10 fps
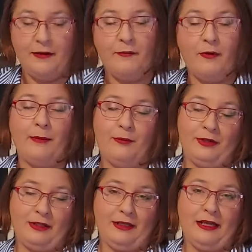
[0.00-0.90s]

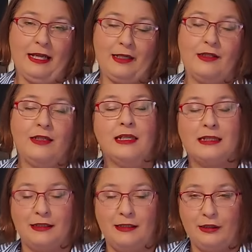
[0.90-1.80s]
fabric actually as
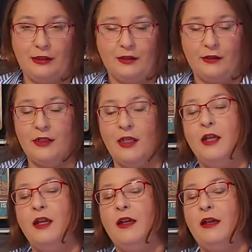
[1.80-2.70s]
a t-shirt,
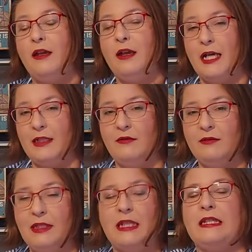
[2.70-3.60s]
adult
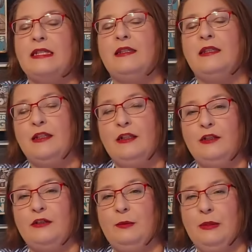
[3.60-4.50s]
size
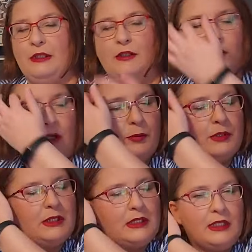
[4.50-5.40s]
t-shirt, but the cropped
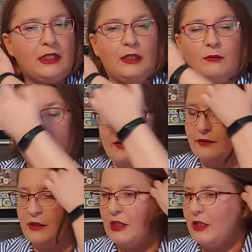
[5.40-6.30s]
tee in one of
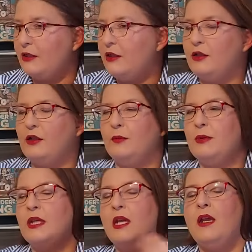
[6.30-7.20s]
the charity
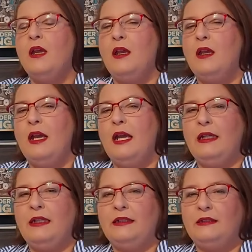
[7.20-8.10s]
shops,
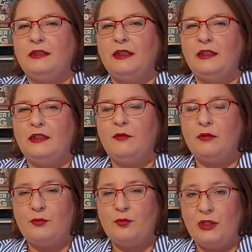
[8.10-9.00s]
and it
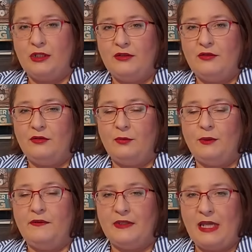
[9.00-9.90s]
was brand new
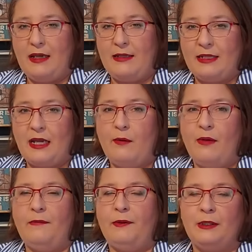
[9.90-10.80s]
with tags.
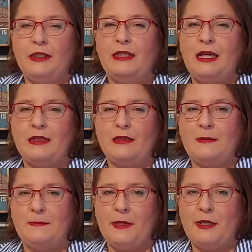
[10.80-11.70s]
However, it had
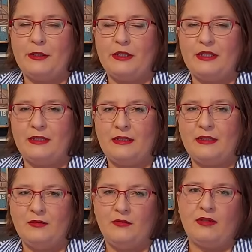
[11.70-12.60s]
some markings.
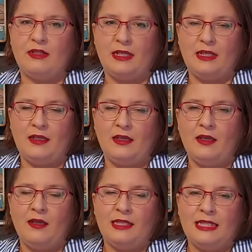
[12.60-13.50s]
It looks like
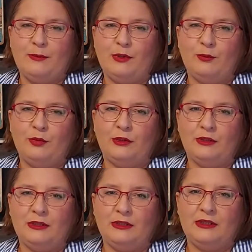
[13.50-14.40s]
someone bought
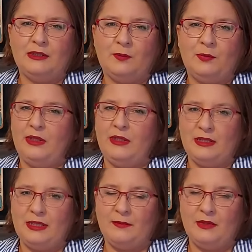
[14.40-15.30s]
it, spilled
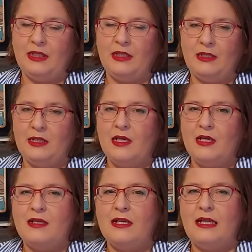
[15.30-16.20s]
some tea,
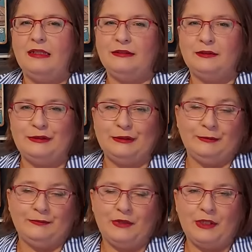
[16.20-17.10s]
and
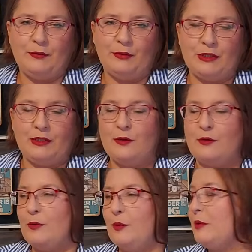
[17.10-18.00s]
it wasn't
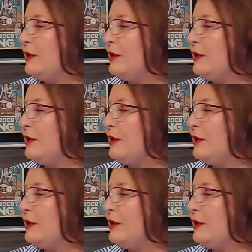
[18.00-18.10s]
usable.